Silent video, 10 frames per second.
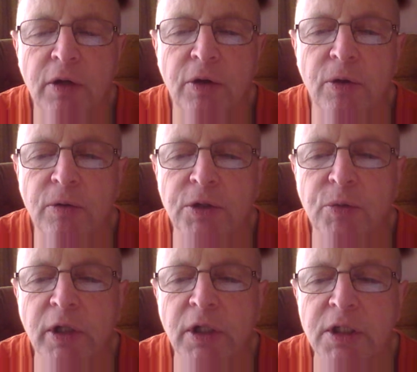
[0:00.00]
News
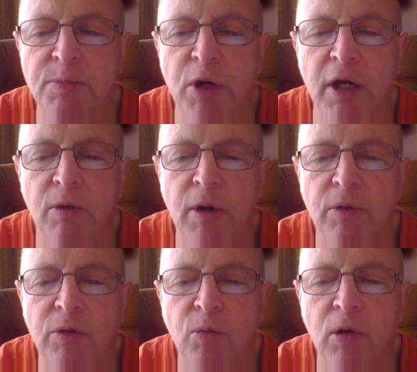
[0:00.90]
quickly spread
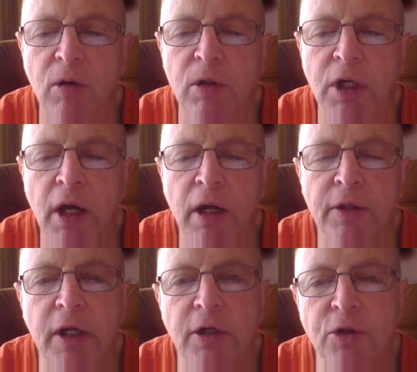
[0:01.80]
around the world
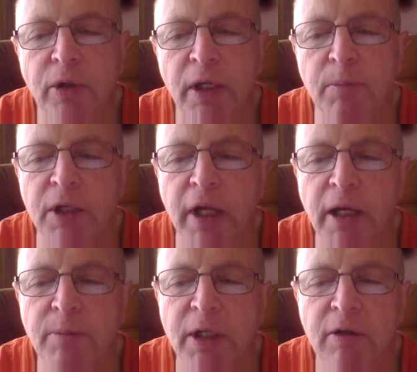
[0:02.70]
that a treatment
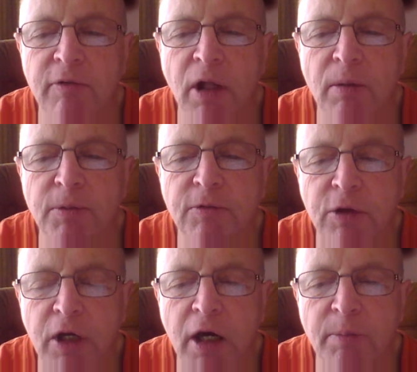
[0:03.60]
had been developed
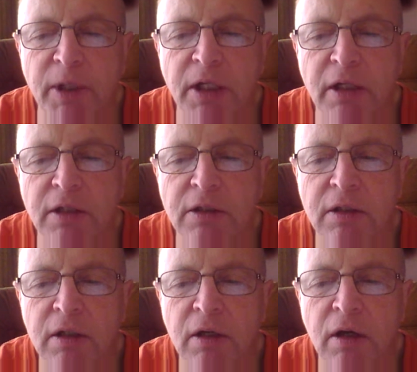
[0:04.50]
for diabetes.